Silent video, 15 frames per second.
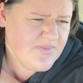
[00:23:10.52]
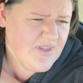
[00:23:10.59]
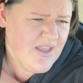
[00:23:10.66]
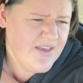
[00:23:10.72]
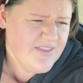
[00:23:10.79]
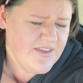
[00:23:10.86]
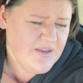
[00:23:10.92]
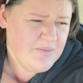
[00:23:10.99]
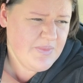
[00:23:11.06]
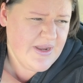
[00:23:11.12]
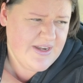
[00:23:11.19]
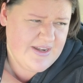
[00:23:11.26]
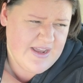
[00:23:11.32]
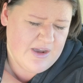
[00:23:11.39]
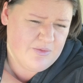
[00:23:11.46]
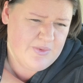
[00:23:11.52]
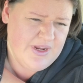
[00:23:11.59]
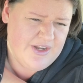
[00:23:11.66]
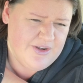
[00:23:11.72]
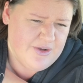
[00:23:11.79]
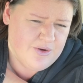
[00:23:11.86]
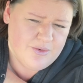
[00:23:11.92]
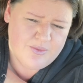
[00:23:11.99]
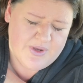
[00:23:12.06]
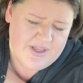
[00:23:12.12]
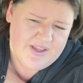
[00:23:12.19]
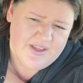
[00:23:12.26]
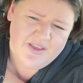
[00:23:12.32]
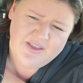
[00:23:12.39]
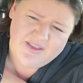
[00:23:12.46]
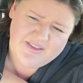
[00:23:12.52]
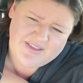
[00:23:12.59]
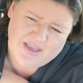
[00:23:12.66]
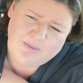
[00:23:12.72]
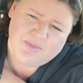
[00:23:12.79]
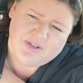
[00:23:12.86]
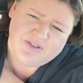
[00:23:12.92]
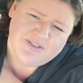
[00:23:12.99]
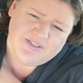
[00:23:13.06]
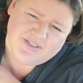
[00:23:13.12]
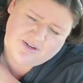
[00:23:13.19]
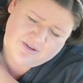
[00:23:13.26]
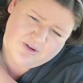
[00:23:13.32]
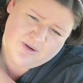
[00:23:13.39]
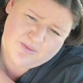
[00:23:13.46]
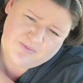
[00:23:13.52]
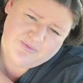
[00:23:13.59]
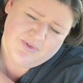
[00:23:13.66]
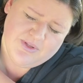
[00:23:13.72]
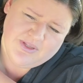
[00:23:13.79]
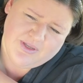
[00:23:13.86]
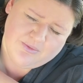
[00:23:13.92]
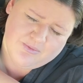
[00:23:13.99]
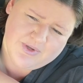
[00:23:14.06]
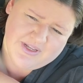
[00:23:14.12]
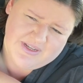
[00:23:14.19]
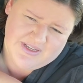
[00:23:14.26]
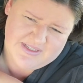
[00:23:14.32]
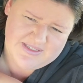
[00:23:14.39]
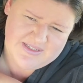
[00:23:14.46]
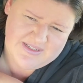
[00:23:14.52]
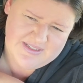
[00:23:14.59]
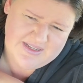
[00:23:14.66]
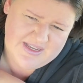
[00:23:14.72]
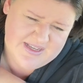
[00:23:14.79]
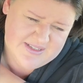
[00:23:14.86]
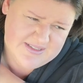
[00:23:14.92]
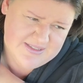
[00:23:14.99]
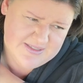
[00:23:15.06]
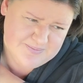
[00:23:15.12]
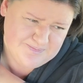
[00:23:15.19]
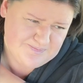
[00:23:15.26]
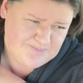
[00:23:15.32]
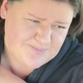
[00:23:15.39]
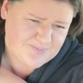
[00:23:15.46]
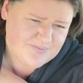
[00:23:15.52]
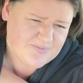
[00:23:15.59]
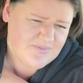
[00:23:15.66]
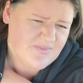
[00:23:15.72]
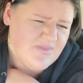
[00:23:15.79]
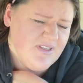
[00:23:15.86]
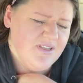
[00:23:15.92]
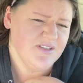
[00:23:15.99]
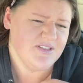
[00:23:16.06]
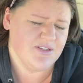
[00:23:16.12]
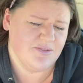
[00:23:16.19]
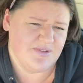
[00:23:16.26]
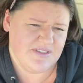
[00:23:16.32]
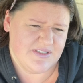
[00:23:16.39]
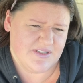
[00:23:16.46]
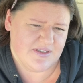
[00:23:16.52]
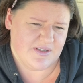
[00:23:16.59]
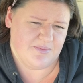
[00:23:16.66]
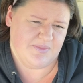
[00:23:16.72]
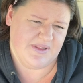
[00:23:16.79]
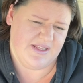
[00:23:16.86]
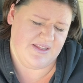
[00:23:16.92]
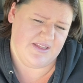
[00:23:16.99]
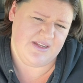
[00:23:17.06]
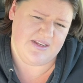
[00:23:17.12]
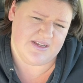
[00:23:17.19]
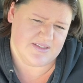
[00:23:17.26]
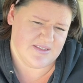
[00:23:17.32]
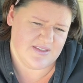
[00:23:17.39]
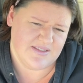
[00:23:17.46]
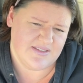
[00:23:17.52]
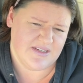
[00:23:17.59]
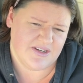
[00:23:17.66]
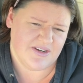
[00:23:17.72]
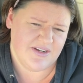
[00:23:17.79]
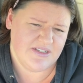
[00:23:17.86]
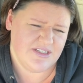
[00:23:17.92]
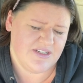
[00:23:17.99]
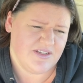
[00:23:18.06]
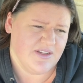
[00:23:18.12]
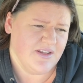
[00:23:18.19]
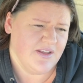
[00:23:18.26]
I think by now we know what chemicals are harmful and what isn't as. So is it completely necessary to,